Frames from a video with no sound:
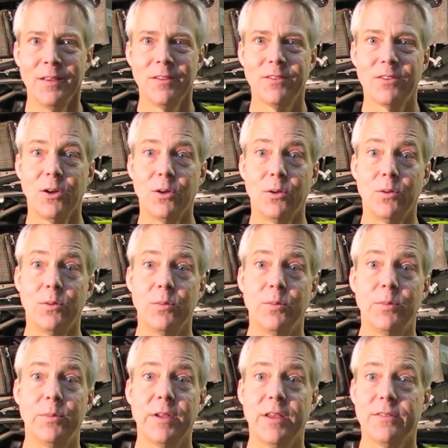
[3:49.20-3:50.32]
So
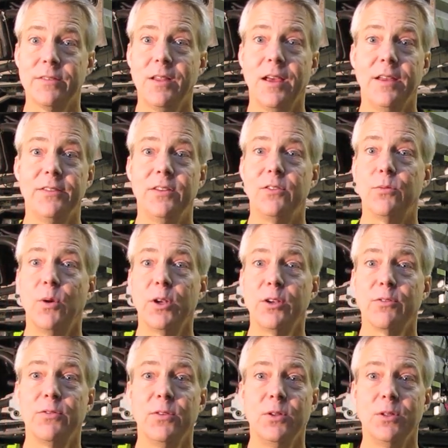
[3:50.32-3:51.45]
Tesla has these
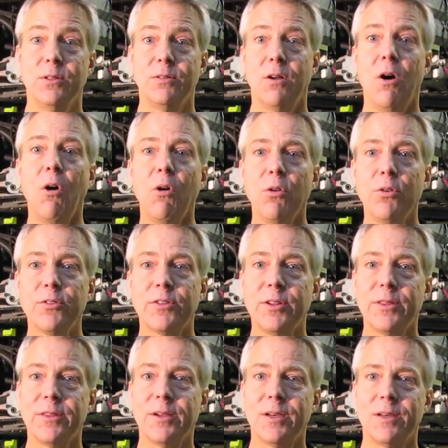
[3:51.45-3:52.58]
wonderful holes
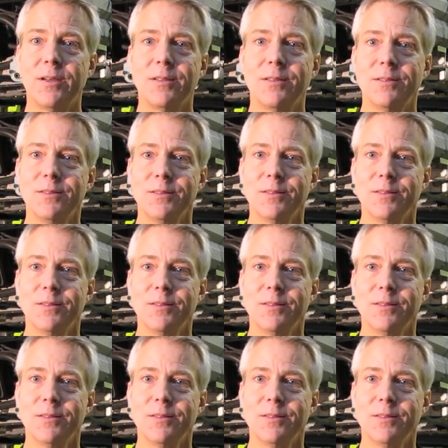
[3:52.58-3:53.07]
in their